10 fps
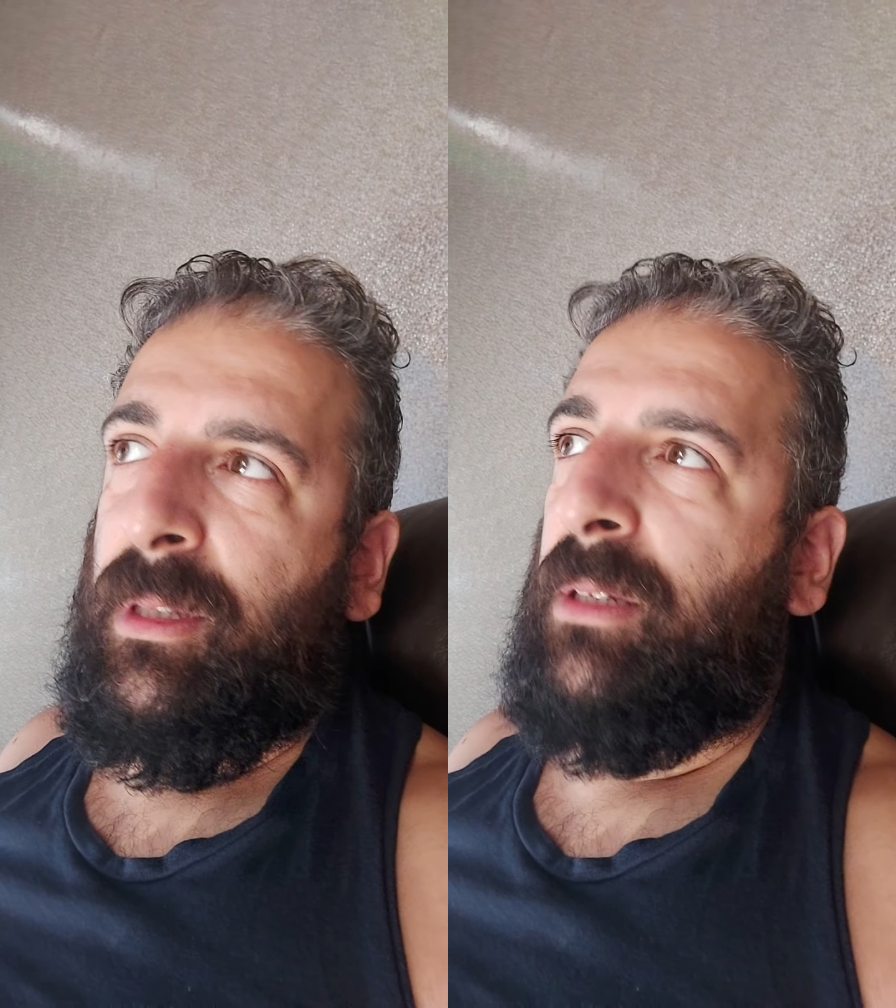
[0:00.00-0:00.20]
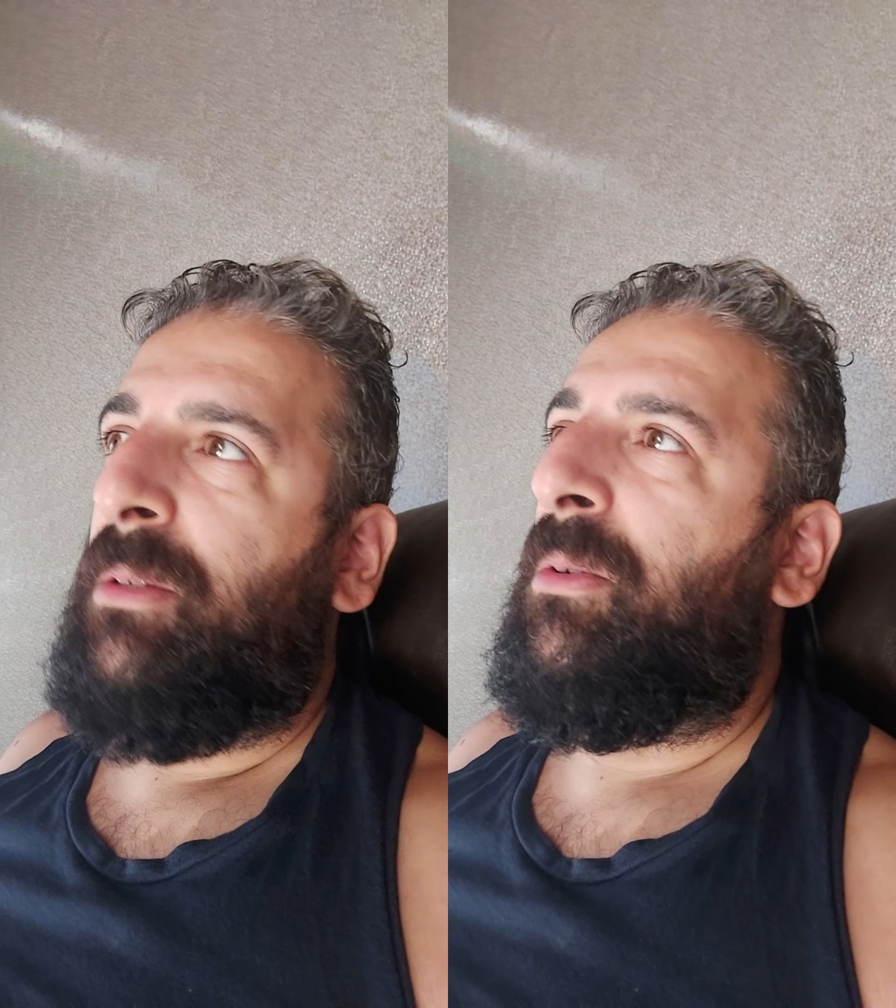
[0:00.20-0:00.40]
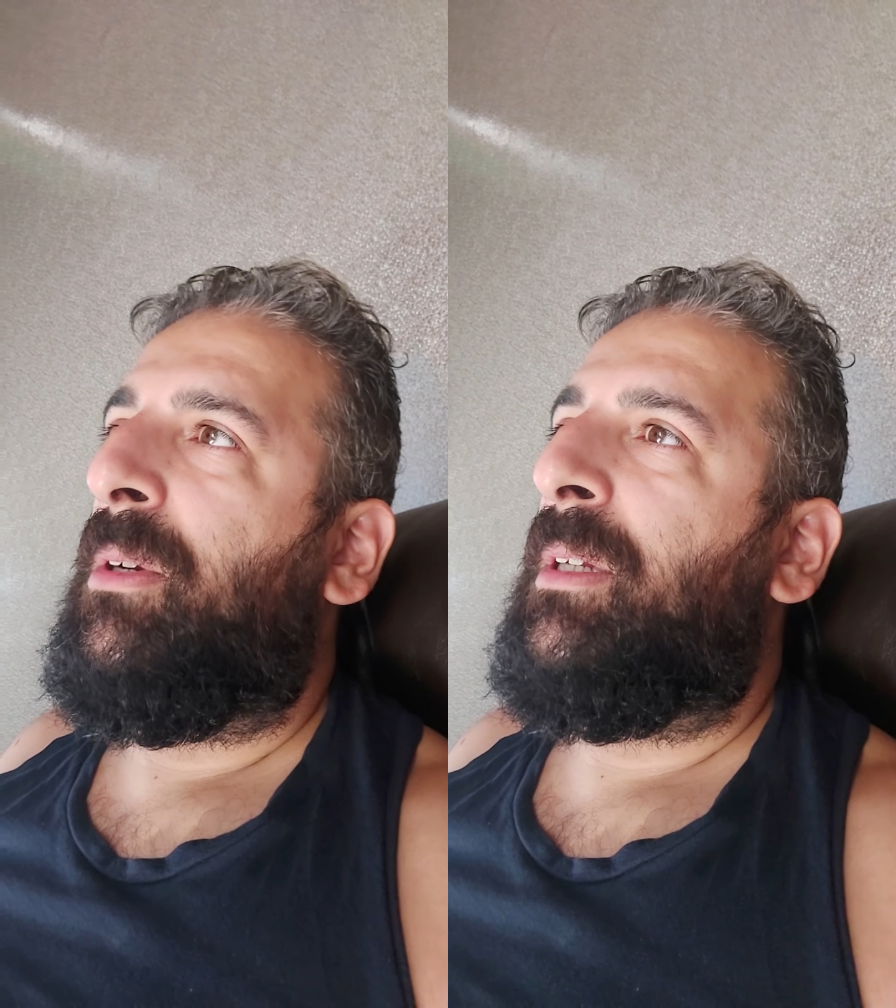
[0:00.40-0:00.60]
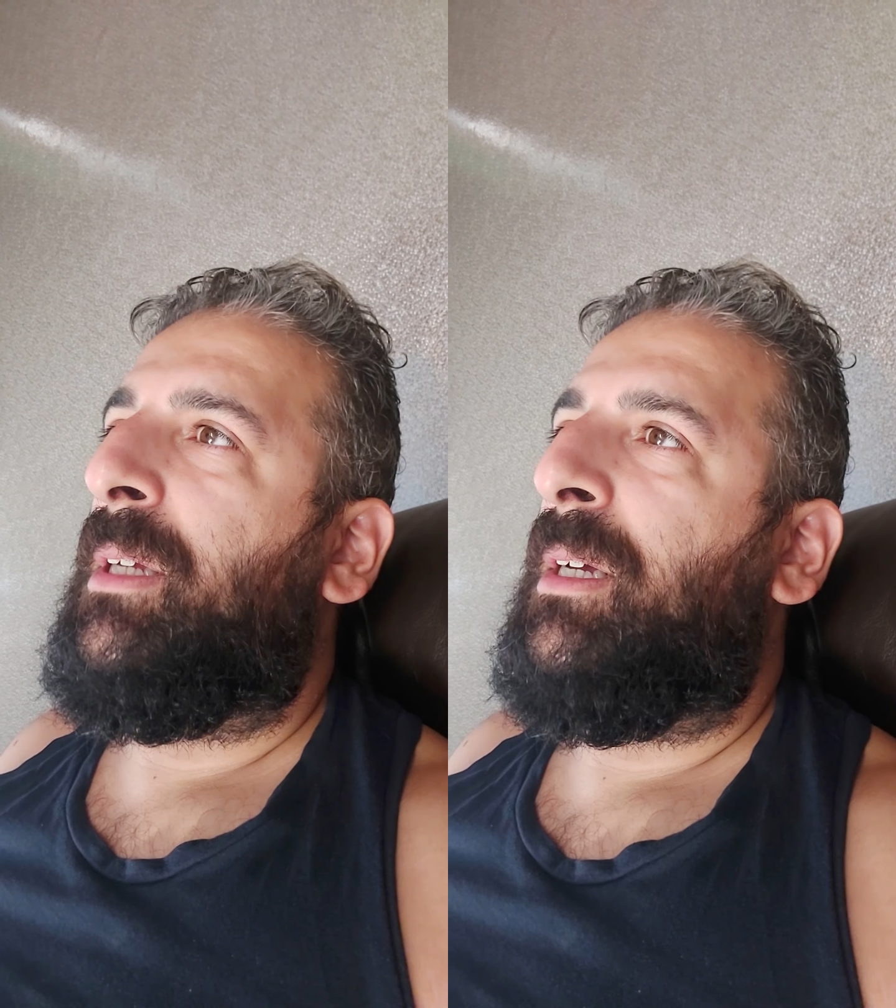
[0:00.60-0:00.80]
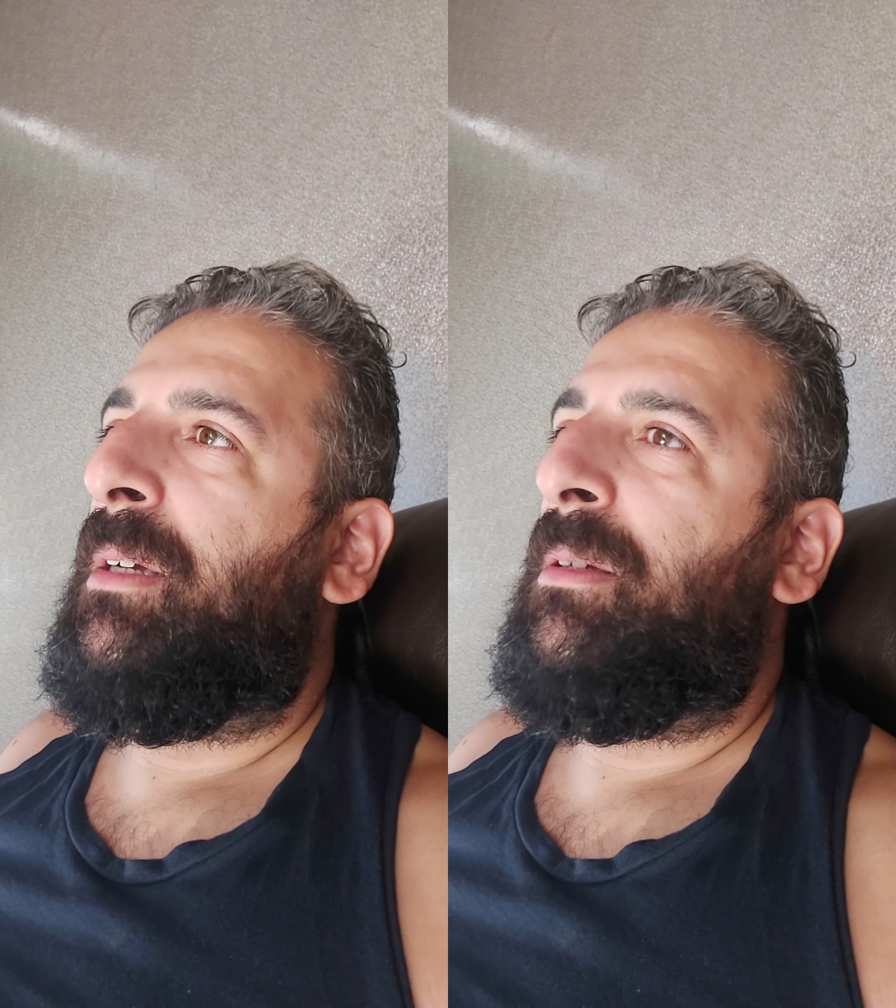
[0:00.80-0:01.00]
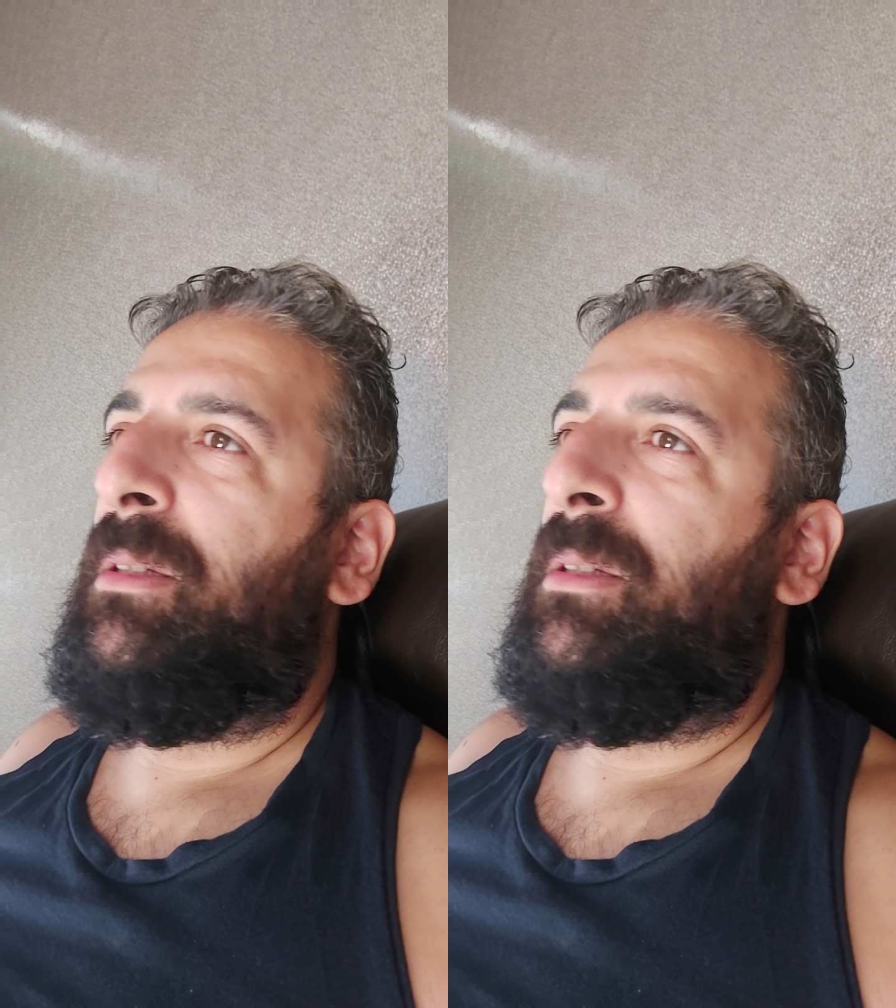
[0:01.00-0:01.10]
and then you're calling out